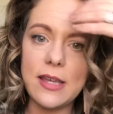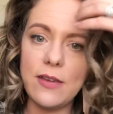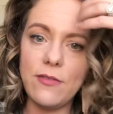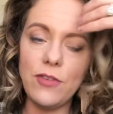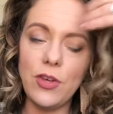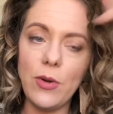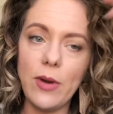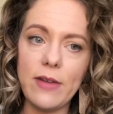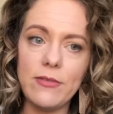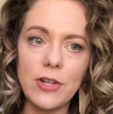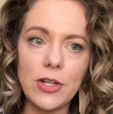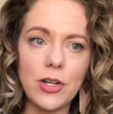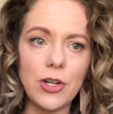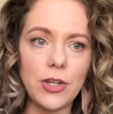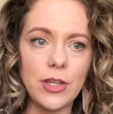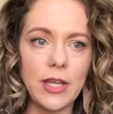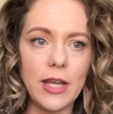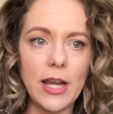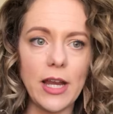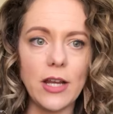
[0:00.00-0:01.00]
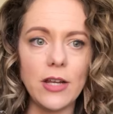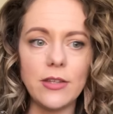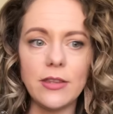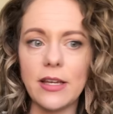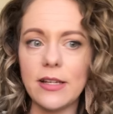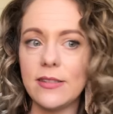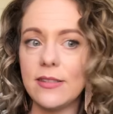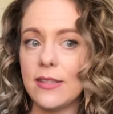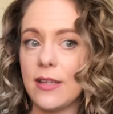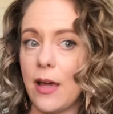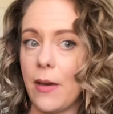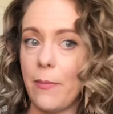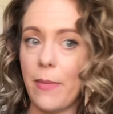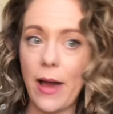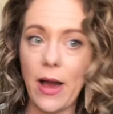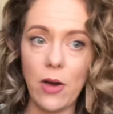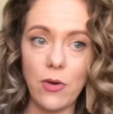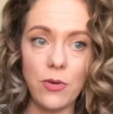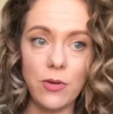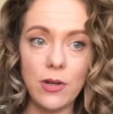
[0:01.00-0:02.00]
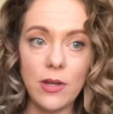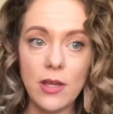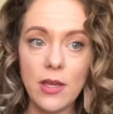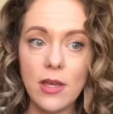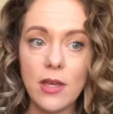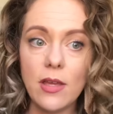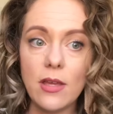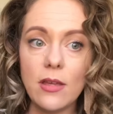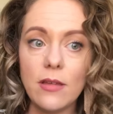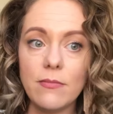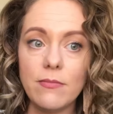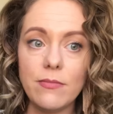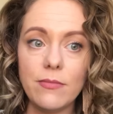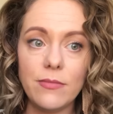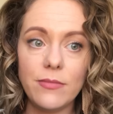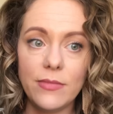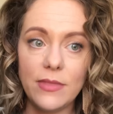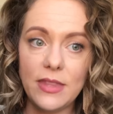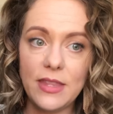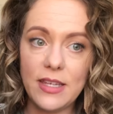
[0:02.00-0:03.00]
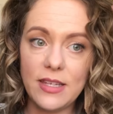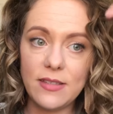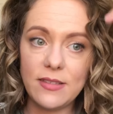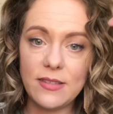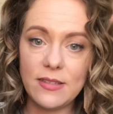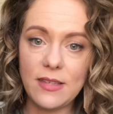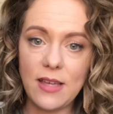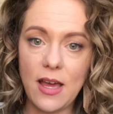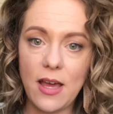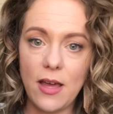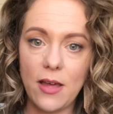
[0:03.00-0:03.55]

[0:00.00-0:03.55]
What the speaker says: If you have a curling iron that's about this